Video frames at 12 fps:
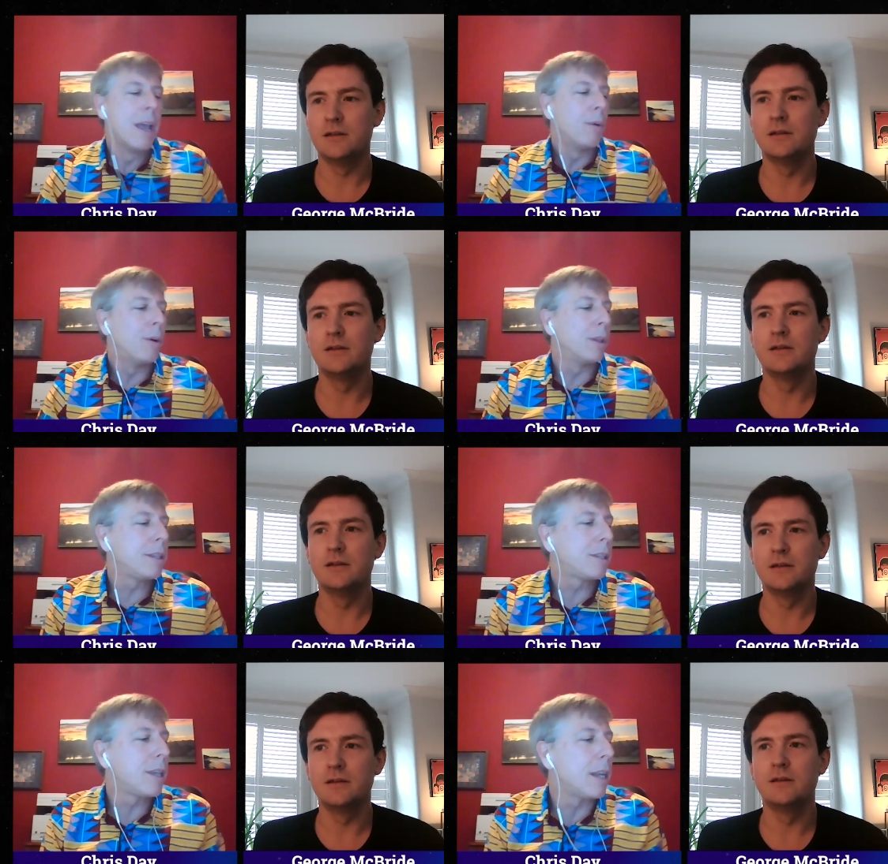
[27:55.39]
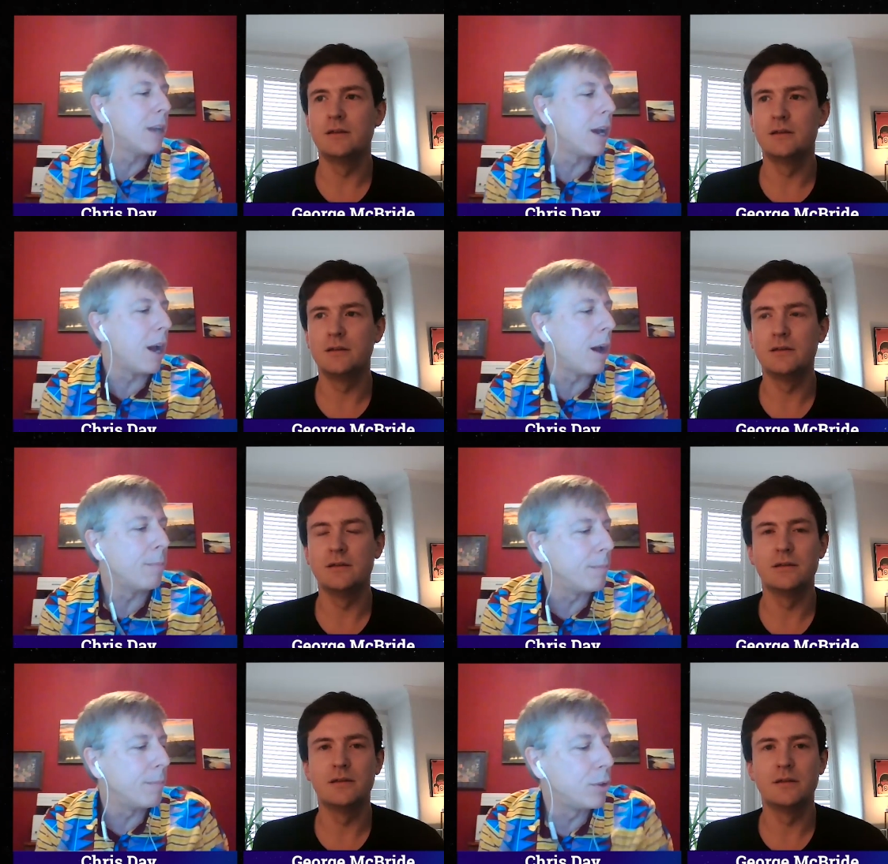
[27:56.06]
Speaker 1: Well, listen,
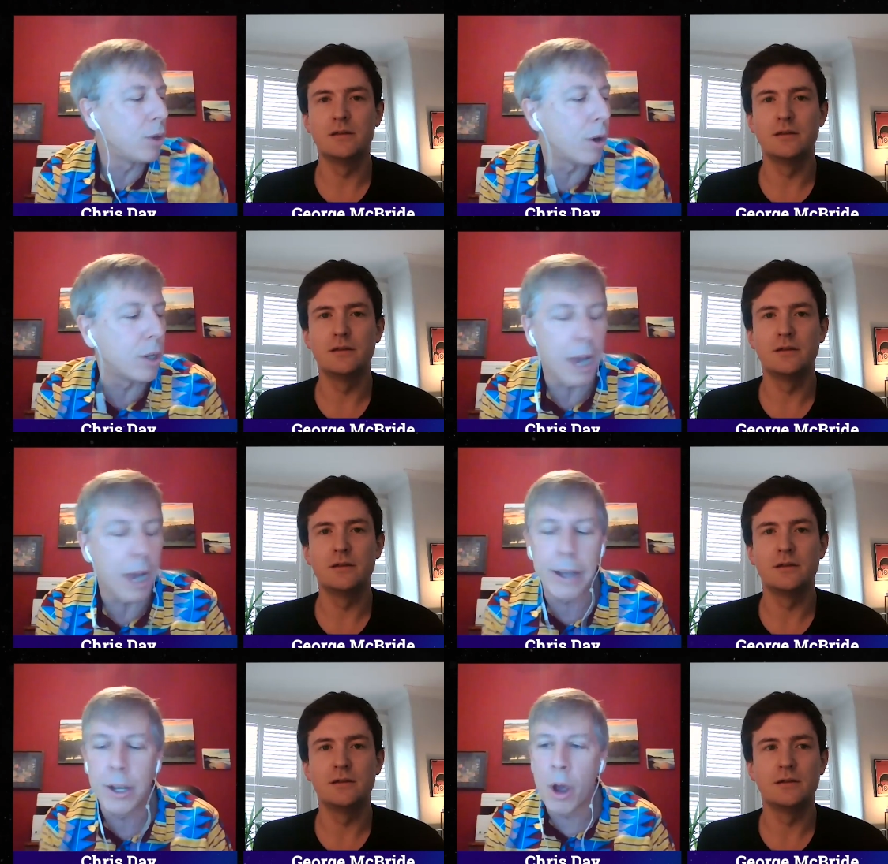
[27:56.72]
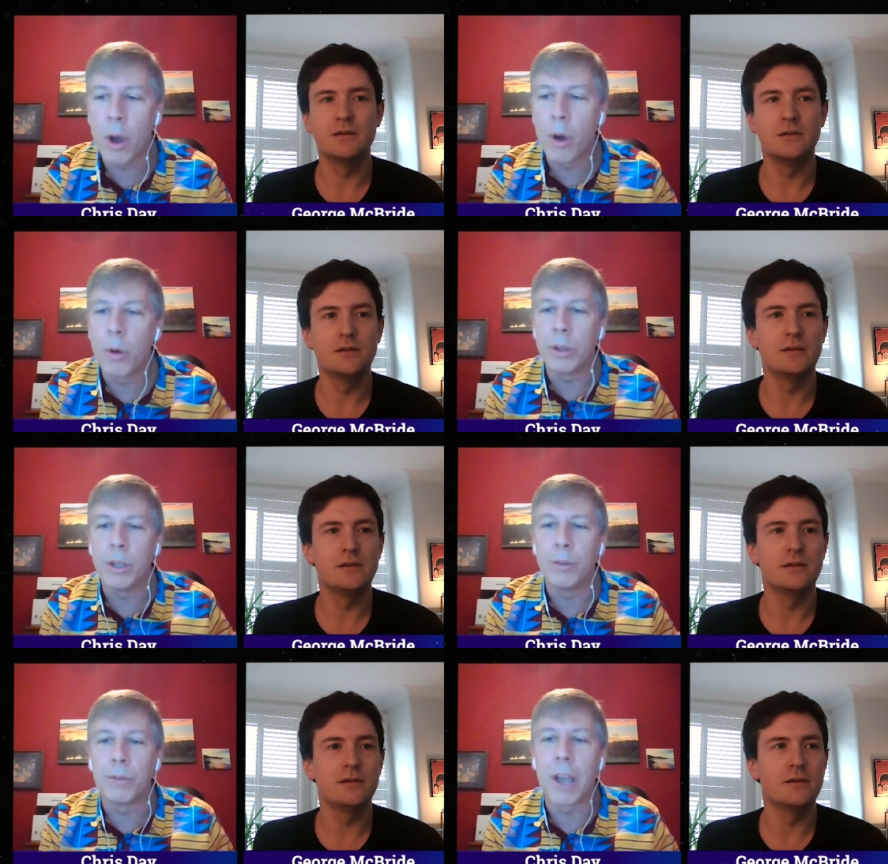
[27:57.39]
um, George, I know
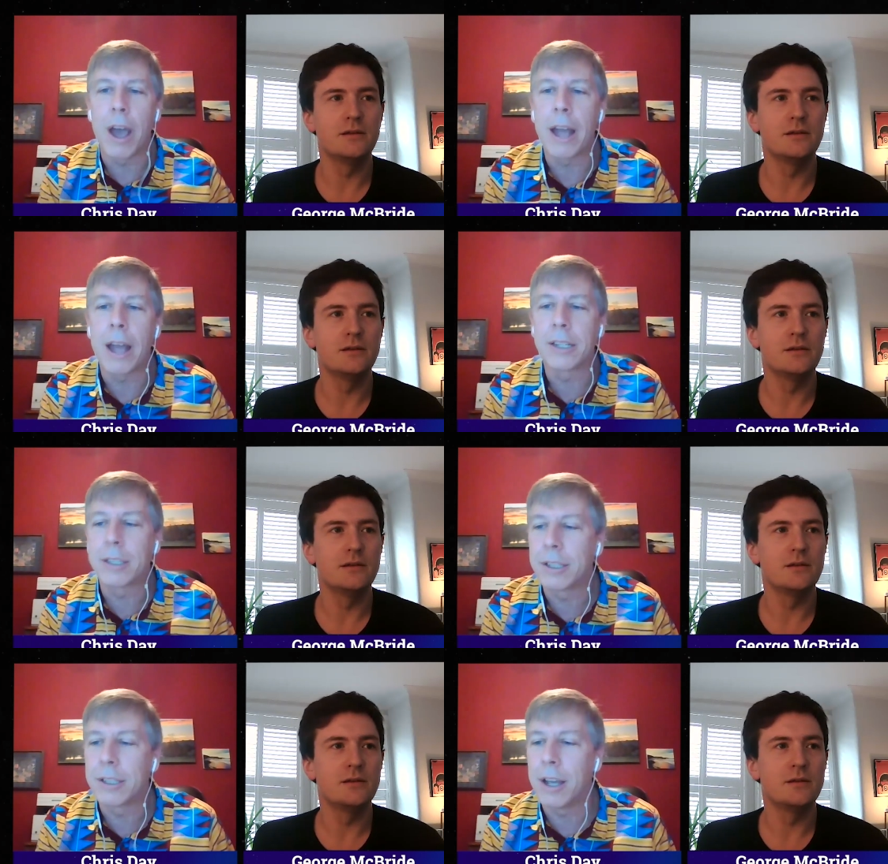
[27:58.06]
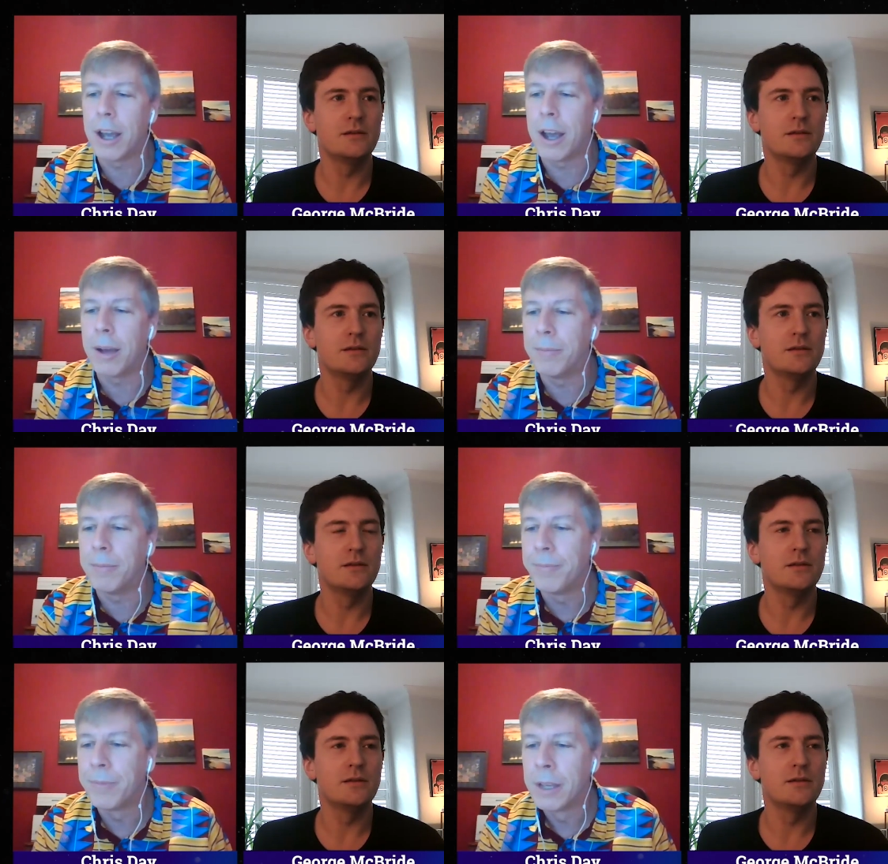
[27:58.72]
you've got um,